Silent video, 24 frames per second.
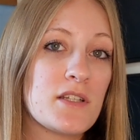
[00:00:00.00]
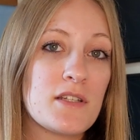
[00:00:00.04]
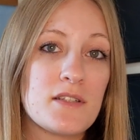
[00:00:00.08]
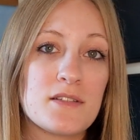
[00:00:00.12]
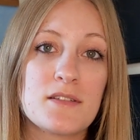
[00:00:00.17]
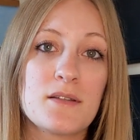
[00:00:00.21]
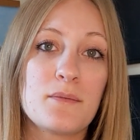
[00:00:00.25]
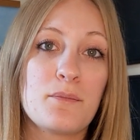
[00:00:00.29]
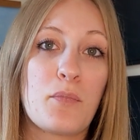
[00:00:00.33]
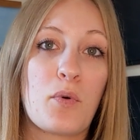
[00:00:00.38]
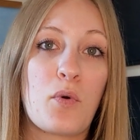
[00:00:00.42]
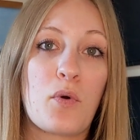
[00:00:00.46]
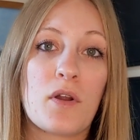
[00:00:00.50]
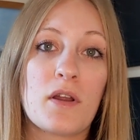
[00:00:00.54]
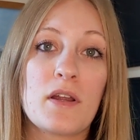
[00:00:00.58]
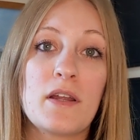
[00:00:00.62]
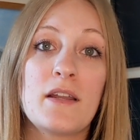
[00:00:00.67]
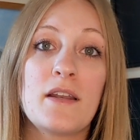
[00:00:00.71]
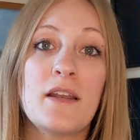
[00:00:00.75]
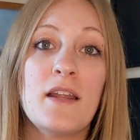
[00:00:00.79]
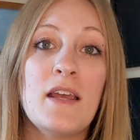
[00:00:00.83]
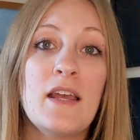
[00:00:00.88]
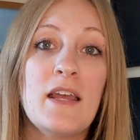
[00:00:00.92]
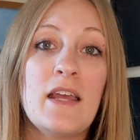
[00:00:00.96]
is
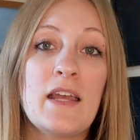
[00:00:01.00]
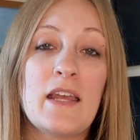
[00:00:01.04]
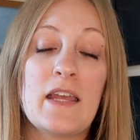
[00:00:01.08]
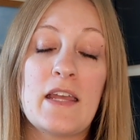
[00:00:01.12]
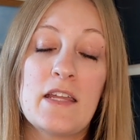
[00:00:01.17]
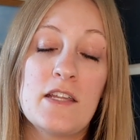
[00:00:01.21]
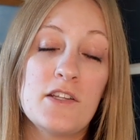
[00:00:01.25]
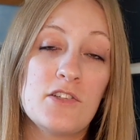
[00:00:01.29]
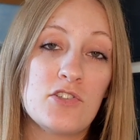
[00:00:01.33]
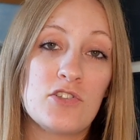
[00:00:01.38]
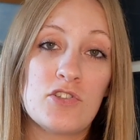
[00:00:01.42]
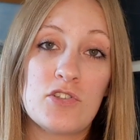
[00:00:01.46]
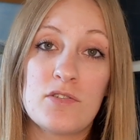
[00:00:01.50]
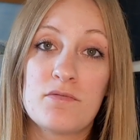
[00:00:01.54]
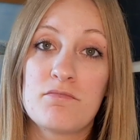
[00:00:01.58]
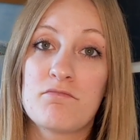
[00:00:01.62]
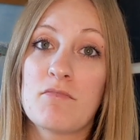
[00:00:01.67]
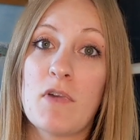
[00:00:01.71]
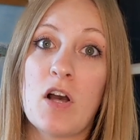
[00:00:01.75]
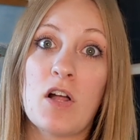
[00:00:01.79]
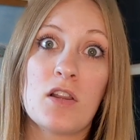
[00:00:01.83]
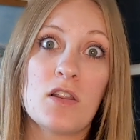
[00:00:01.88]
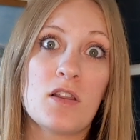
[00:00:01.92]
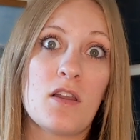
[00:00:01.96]
important in
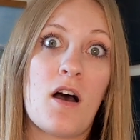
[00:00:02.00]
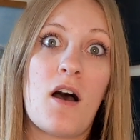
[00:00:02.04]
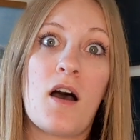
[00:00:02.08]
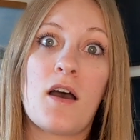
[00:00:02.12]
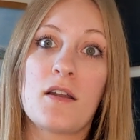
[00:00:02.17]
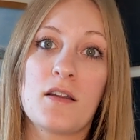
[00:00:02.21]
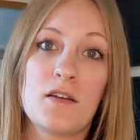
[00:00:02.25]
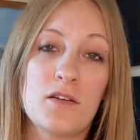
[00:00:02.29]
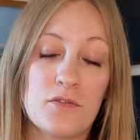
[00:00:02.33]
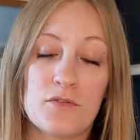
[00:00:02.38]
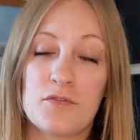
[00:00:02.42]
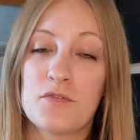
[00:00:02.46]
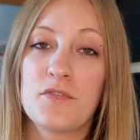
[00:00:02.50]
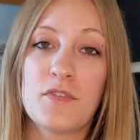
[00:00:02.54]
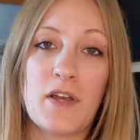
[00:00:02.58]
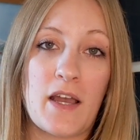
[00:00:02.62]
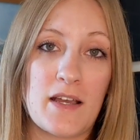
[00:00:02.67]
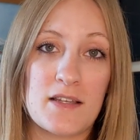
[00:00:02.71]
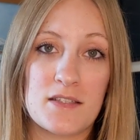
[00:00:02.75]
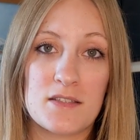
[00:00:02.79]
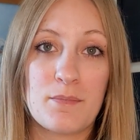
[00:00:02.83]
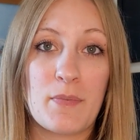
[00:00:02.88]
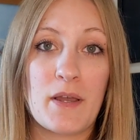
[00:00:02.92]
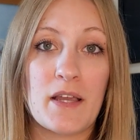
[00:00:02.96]
a lot of
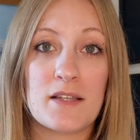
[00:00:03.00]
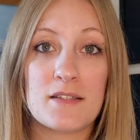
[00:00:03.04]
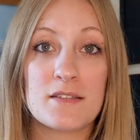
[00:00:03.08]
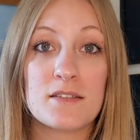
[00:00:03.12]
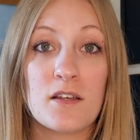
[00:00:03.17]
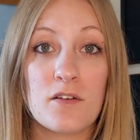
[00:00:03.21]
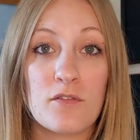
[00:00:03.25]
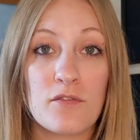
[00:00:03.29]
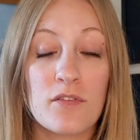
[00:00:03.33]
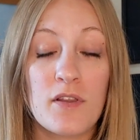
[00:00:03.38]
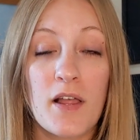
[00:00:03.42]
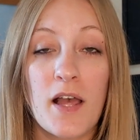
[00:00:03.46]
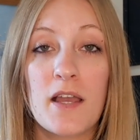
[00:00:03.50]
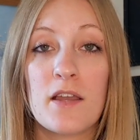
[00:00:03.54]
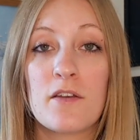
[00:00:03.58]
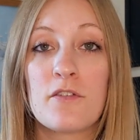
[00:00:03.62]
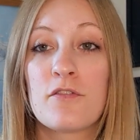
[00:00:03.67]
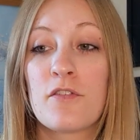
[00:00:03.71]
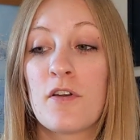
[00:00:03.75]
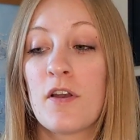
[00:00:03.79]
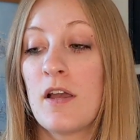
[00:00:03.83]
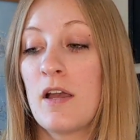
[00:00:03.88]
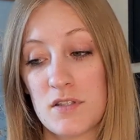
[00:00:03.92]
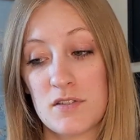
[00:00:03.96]
aspects of
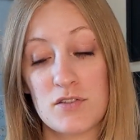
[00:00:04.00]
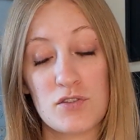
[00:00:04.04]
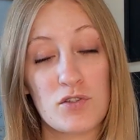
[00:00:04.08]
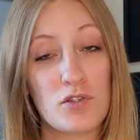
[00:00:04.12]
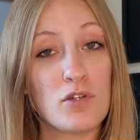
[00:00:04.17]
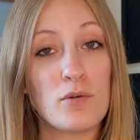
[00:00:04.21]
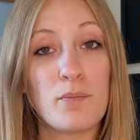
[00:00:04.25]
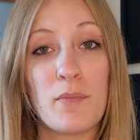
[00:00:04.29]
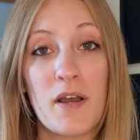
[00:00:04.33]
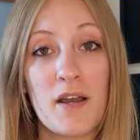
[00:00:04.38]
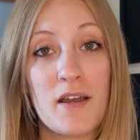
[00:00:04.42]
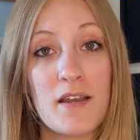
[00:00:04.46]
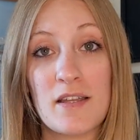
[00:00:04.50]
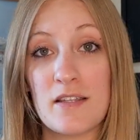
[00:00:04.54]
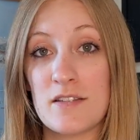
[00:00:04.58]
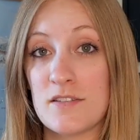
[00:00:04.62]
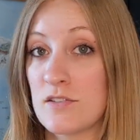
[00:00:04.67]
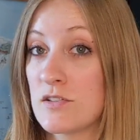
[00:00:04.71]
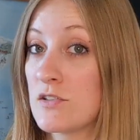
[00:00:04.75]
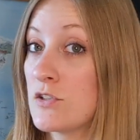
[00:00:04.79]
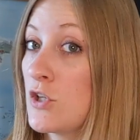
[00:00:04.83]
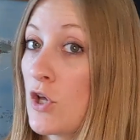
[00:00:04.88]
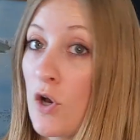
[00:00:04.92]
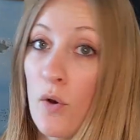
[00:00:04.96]
life. Scuba
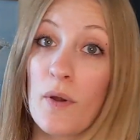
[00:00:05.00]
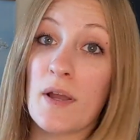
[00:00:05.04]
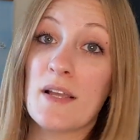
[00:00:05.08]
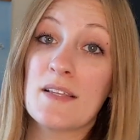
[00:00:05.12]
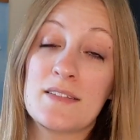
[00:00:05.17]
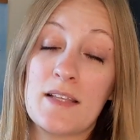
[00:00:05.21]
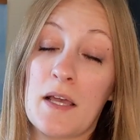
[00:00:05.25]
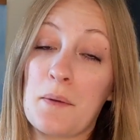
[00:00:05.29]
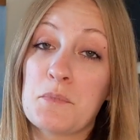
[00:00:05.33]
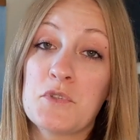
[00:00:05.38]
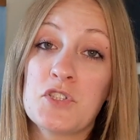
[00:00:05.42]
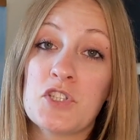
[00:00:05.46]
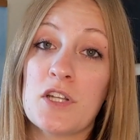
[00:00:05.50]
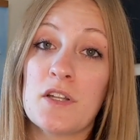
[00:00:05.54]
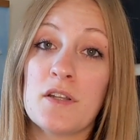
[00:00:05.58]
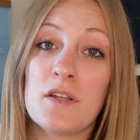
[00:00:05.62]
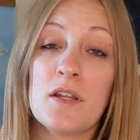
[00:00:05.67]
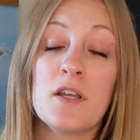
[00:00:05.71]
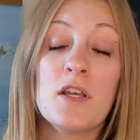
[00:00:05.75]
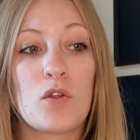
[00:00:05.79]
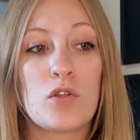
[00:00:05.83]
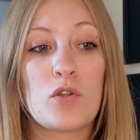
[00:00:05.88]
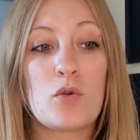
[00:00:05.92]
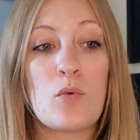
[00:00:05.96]
is no
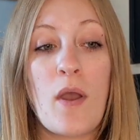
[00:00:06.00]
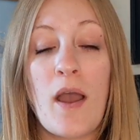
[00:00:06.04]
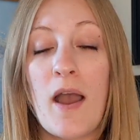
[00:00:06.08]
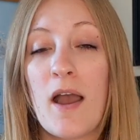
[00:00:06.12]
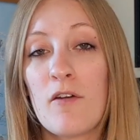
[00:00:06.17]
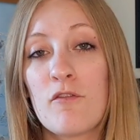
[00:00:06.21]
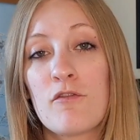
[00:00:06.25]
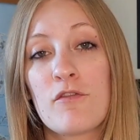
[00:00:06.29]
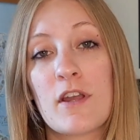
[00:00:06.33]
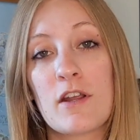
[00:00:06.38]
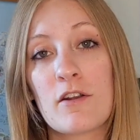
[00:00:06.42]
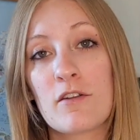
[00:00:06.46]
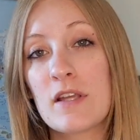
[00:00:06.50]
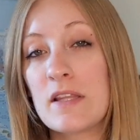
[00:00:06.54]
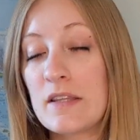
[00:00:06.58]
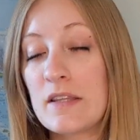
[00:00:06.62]
exception. You have very